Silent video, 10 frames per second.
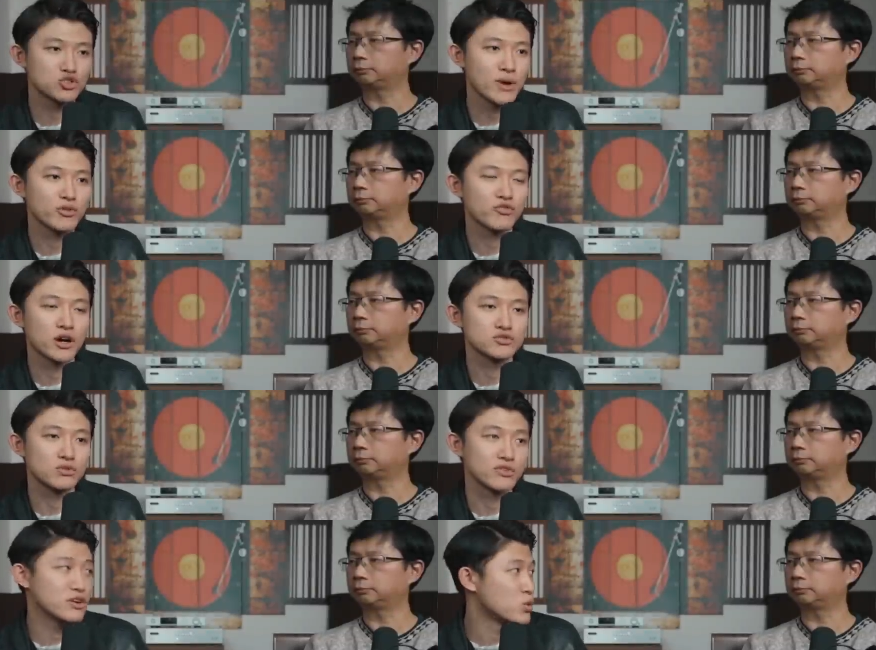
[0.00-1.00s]
Speaker 1: tube amplifiers
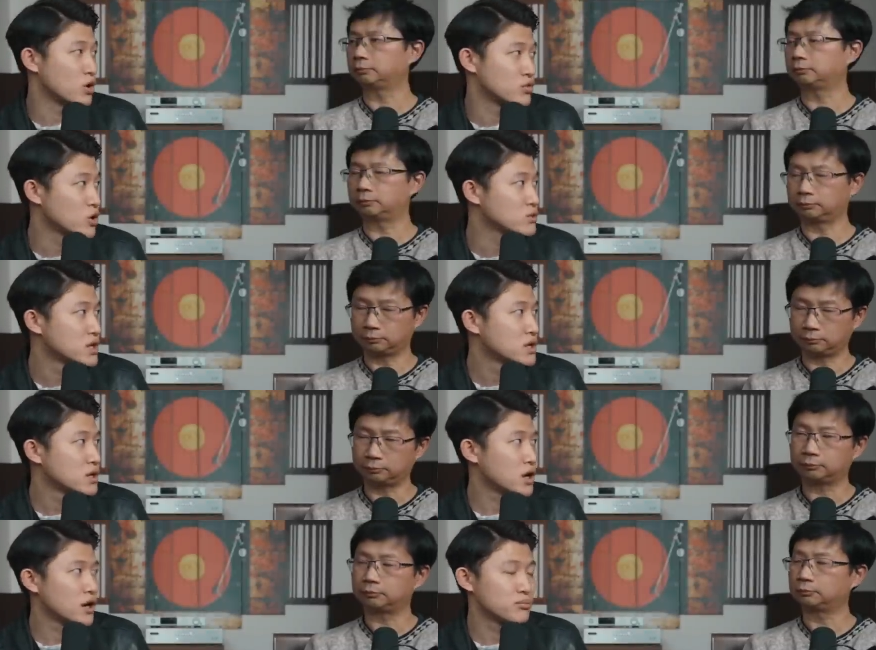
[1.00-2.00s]
were very well known.
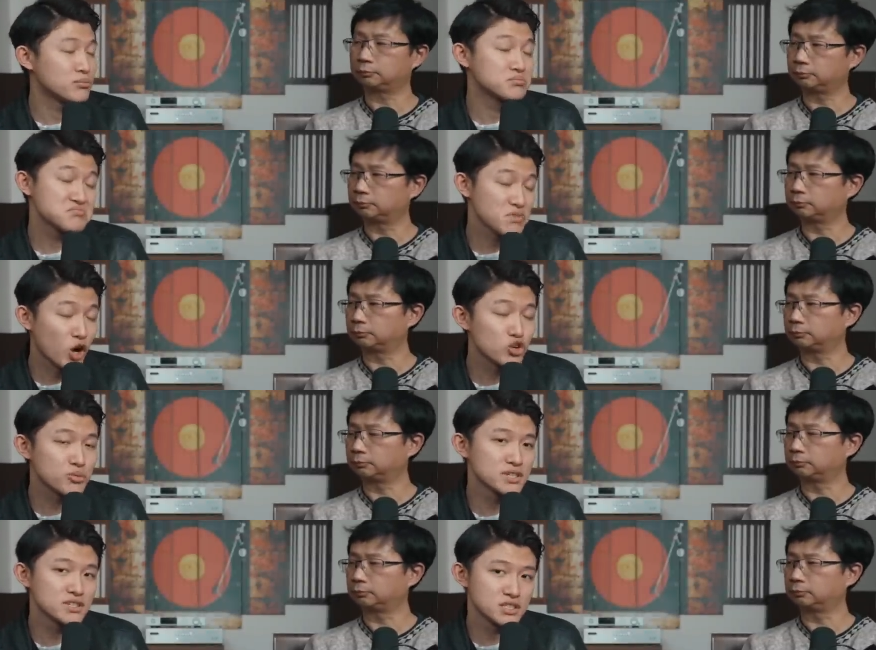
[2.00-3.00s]
Mm-hmm. Um,
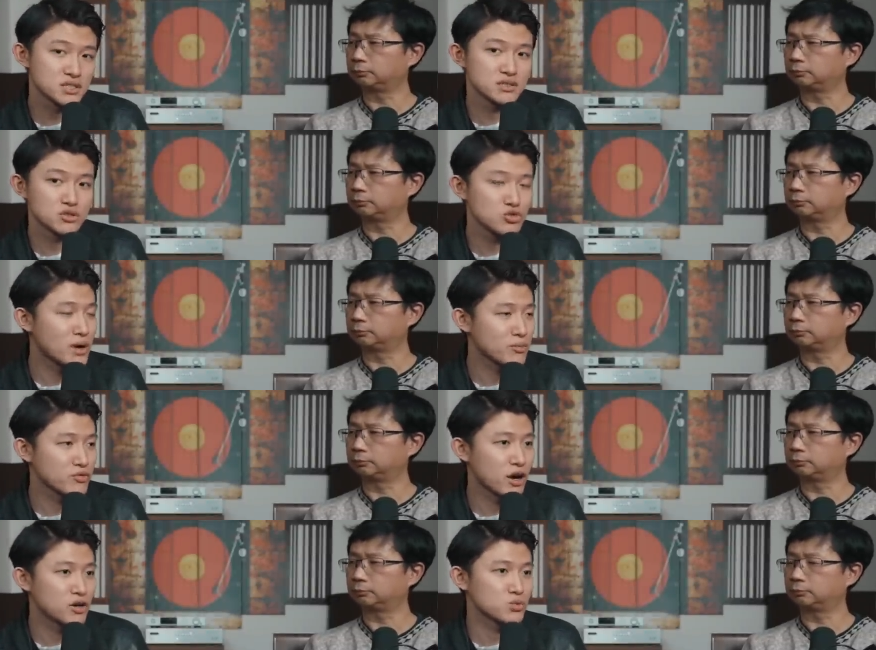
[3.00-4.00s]
arguably, these tube
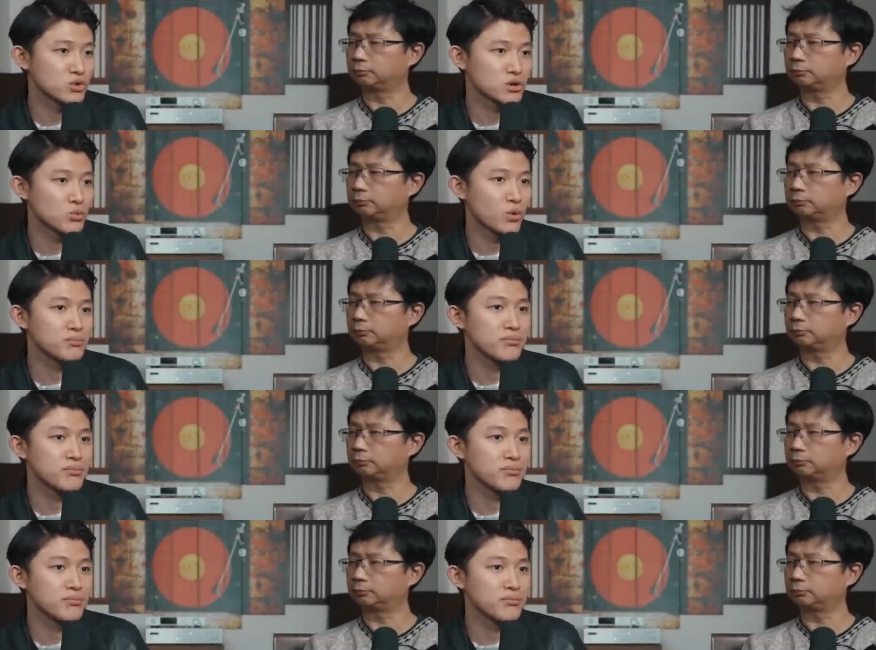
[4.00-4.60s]
amplifiers were what